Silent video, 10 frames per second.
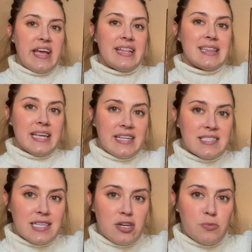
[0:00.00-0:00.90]
It leans
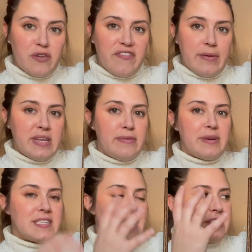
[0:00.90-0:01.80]
a little more feminine,
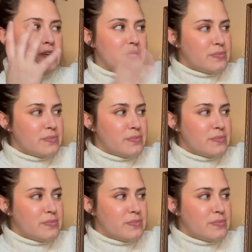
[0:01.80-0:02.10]
but it's got those